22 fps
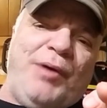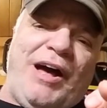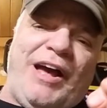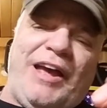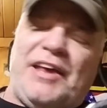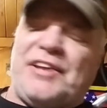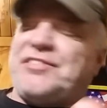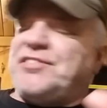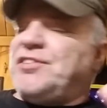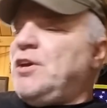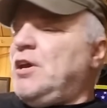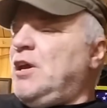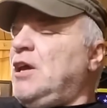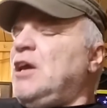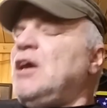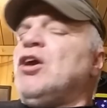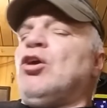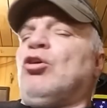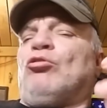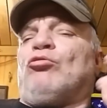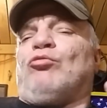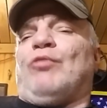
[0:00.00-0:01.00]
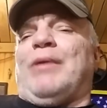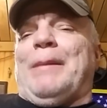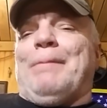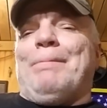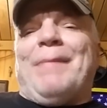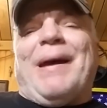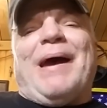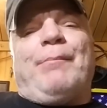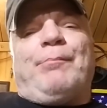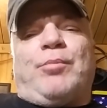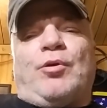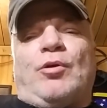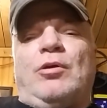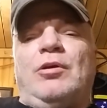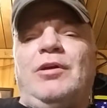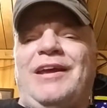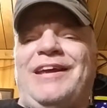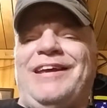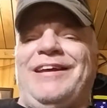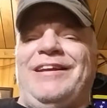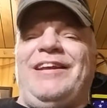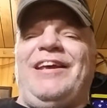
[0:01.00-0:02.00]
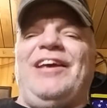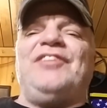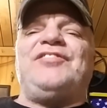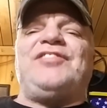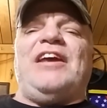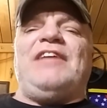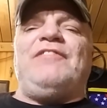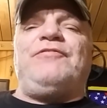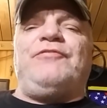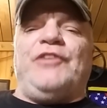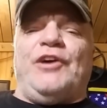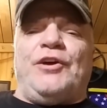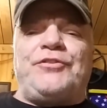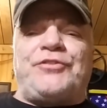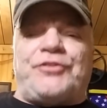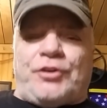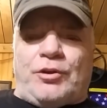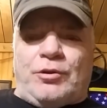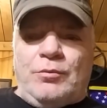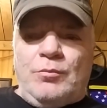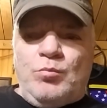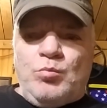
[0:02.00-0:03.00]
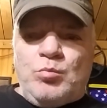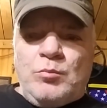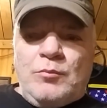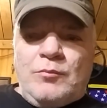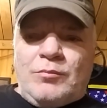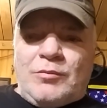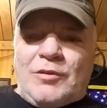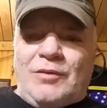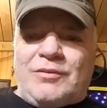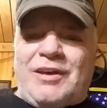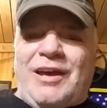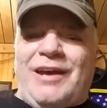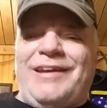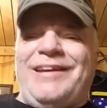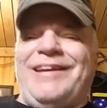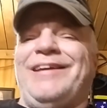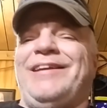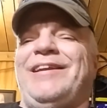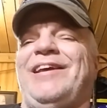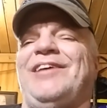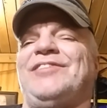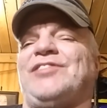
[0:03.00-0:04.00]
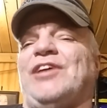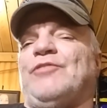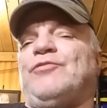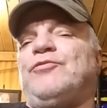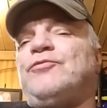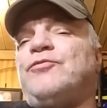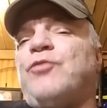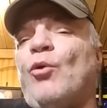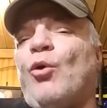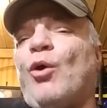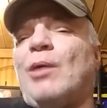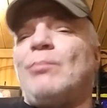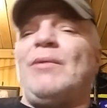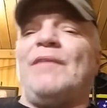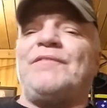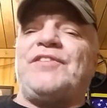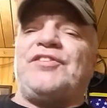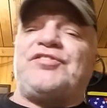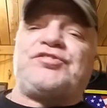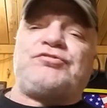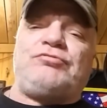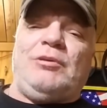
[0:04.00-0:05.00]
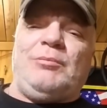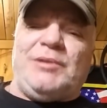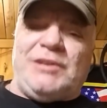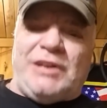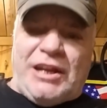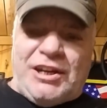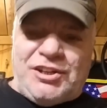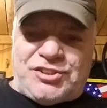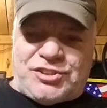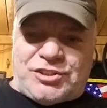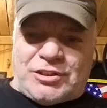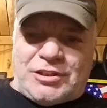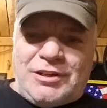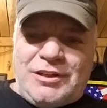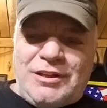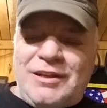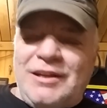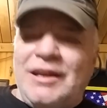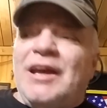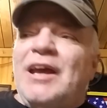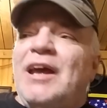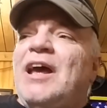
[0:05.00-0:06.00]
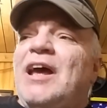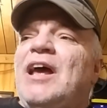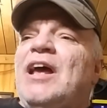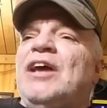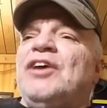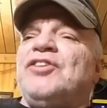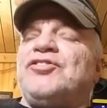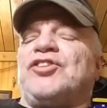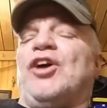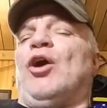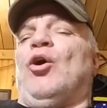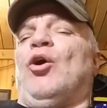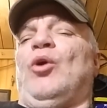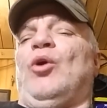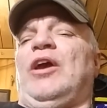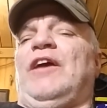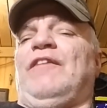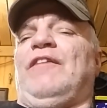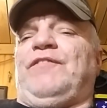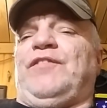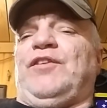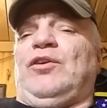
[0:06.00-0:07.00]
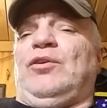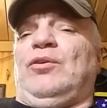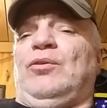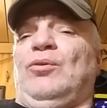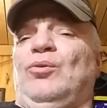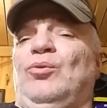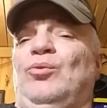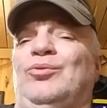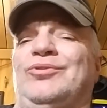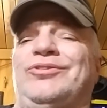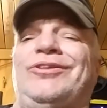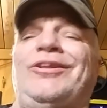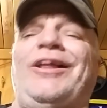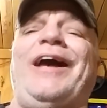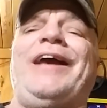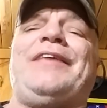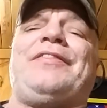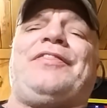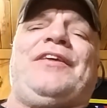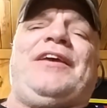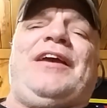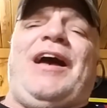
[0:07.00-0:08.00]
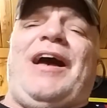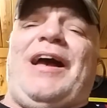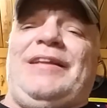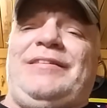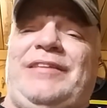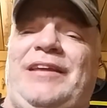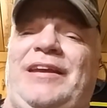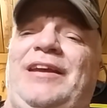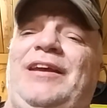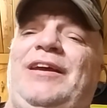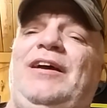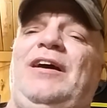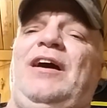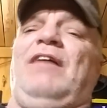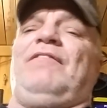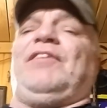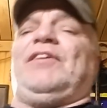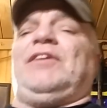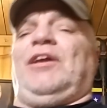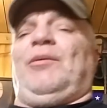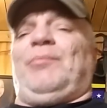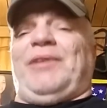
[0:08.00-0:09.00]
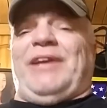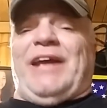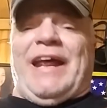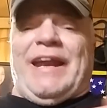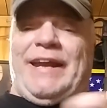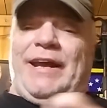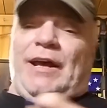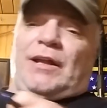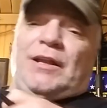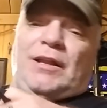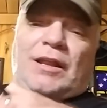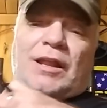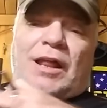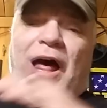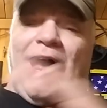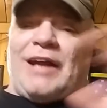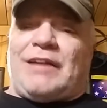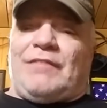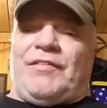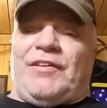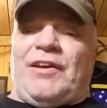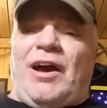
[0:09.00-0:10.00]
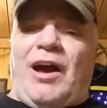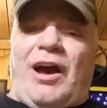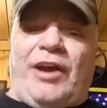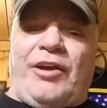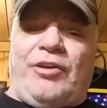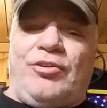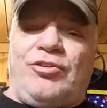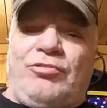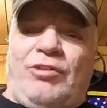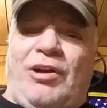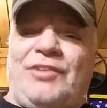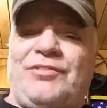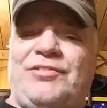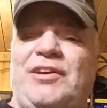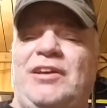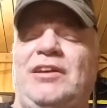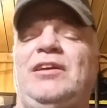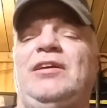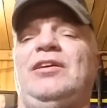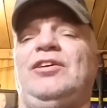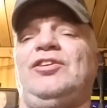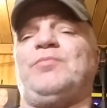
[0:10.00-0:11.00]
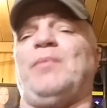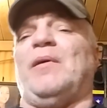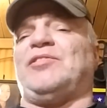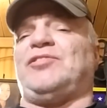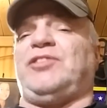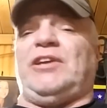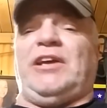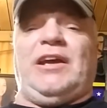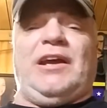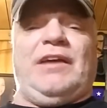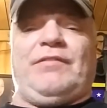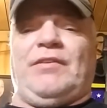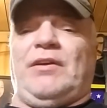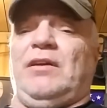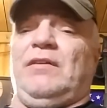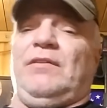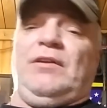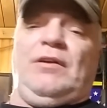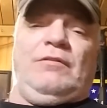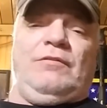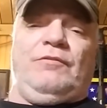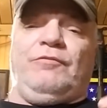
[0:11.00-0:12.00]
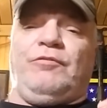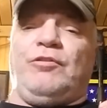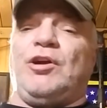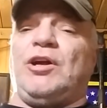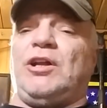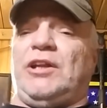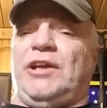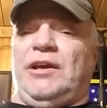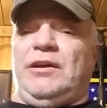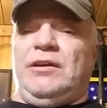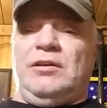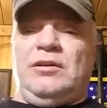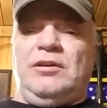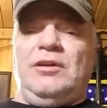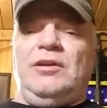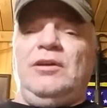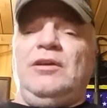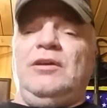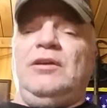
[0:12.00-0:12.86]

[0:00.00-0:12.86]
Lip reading: bias. Remember, it is a filter. Okay, it is a form of discrimination. So if you like the idea of eliminating a lot of the iron grunting, especially if a really